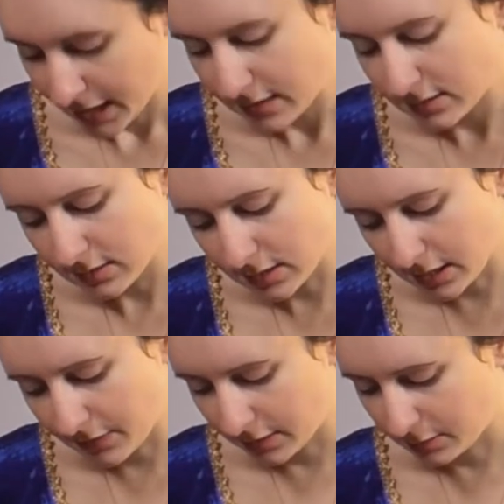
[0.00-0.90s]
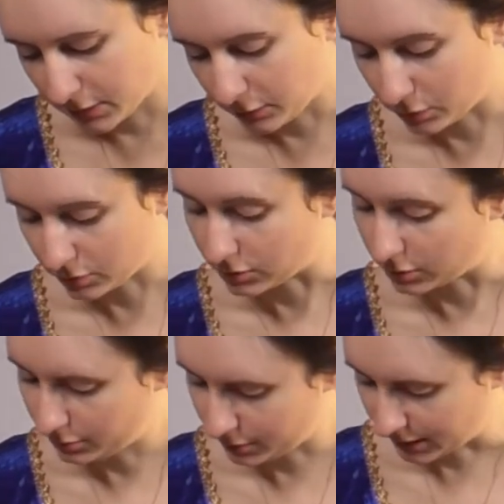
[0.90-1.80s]
and since I have had the misfortune
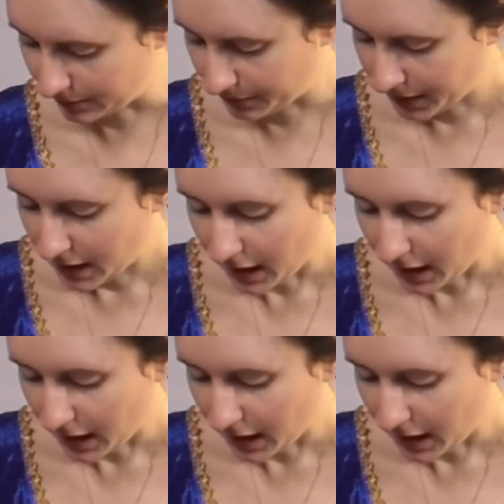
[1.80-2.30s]
to lose him,